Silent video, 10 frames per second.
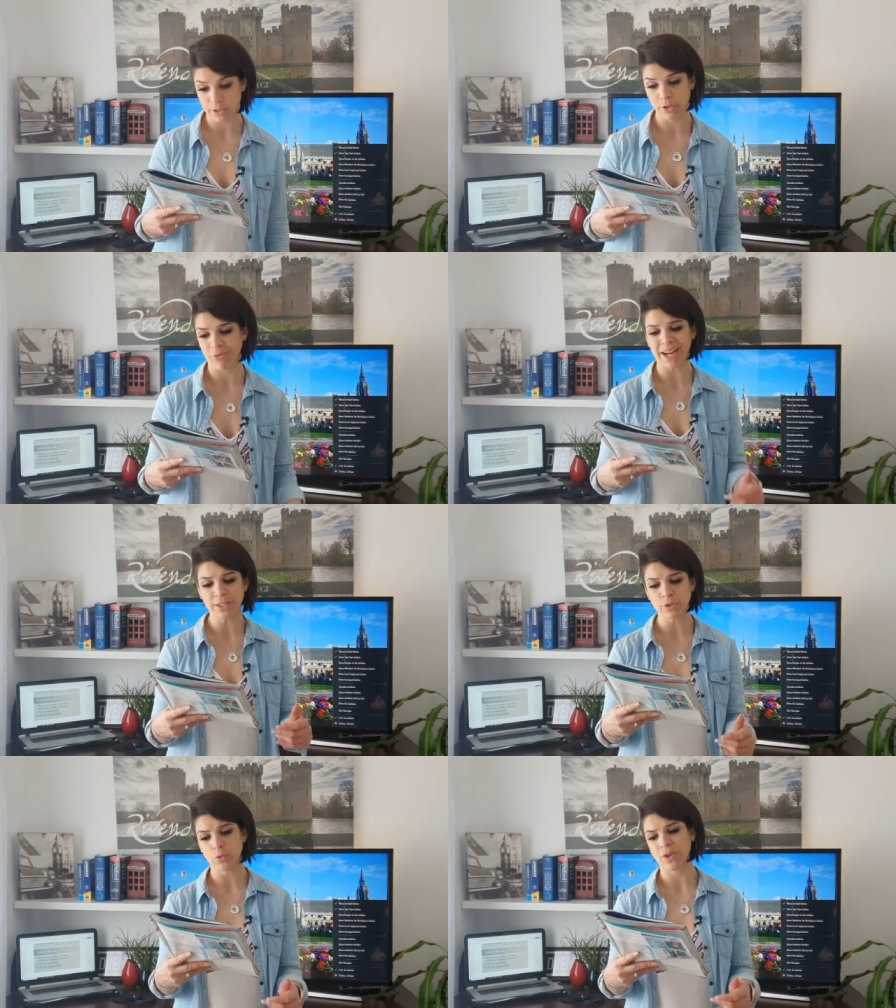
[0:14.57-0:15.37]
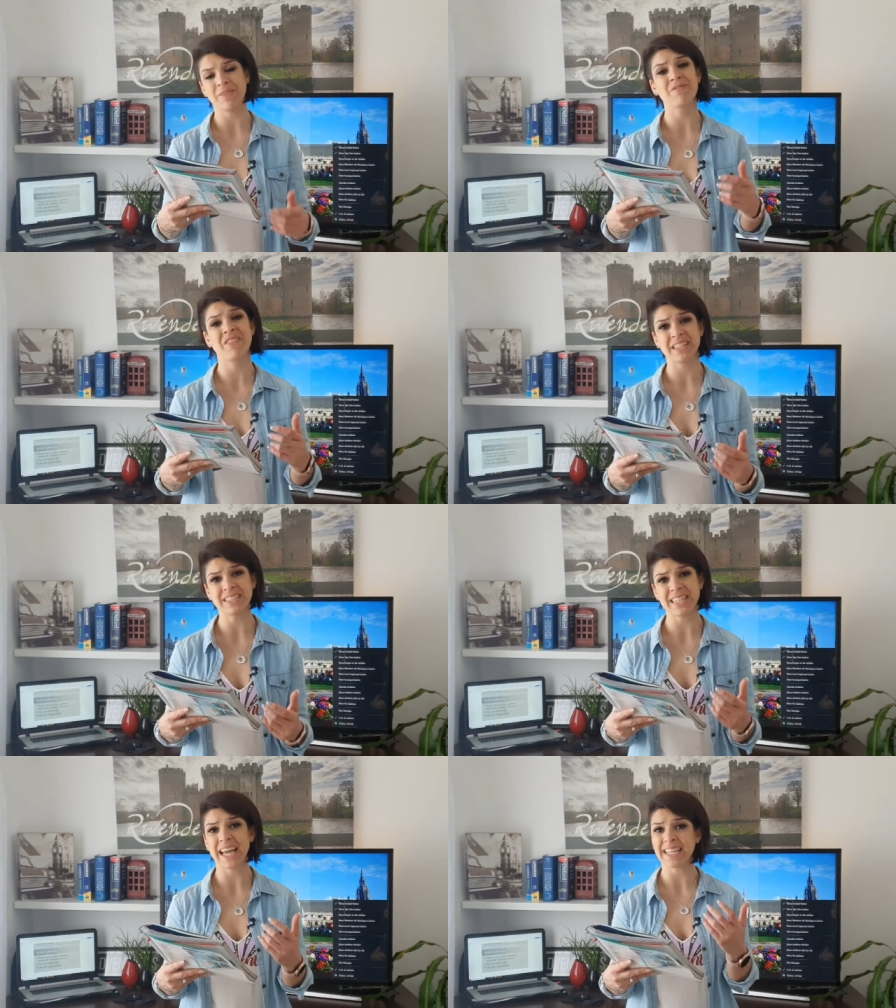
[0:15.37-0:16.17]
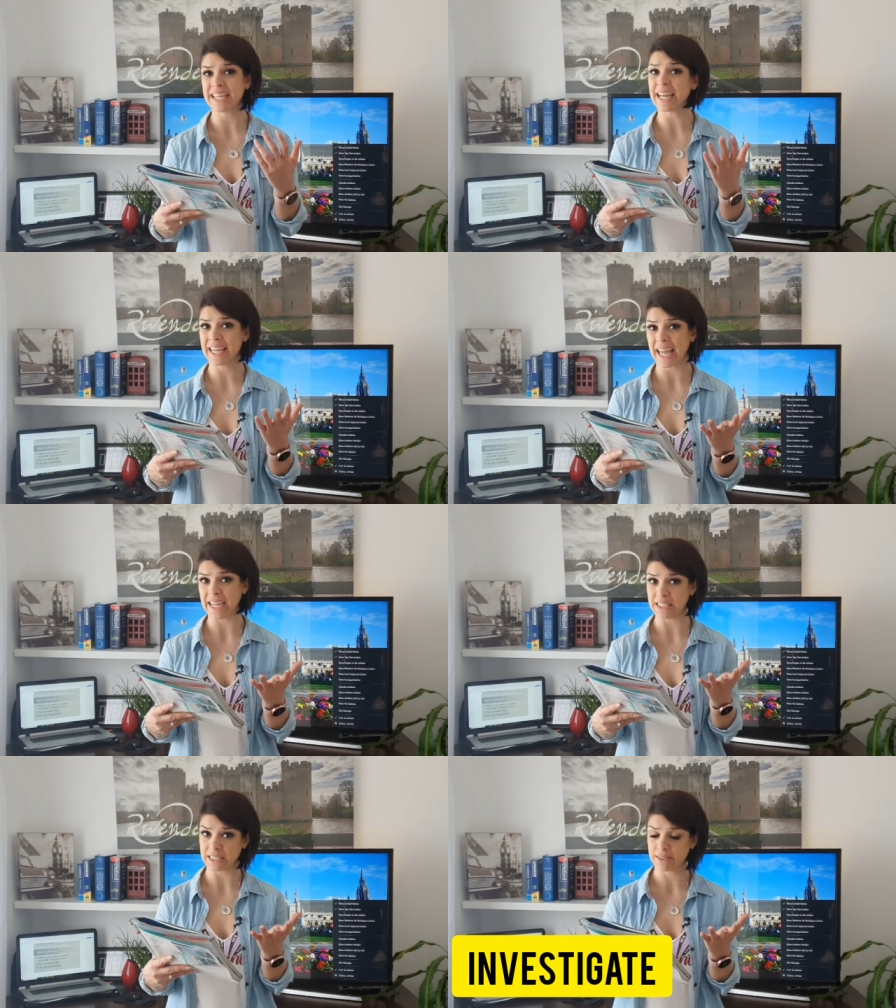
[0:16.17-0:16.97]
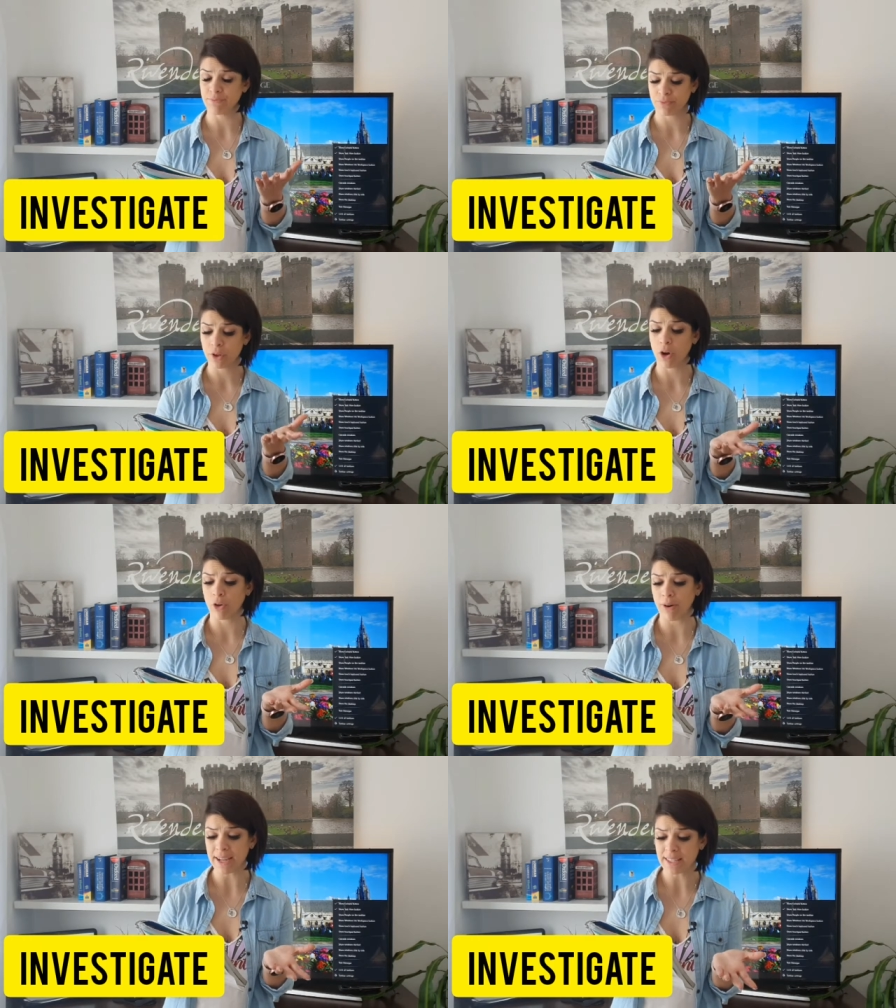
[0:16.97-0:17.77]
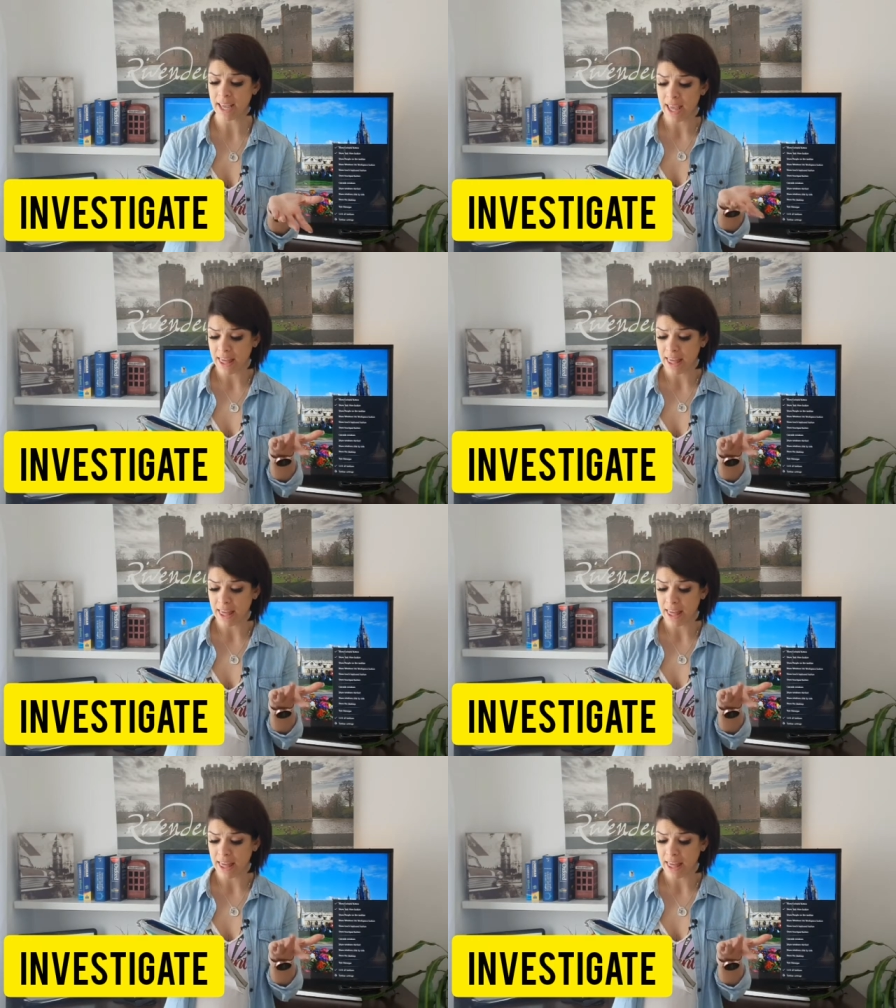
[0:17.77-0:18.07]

So that is to investigate a case, all right?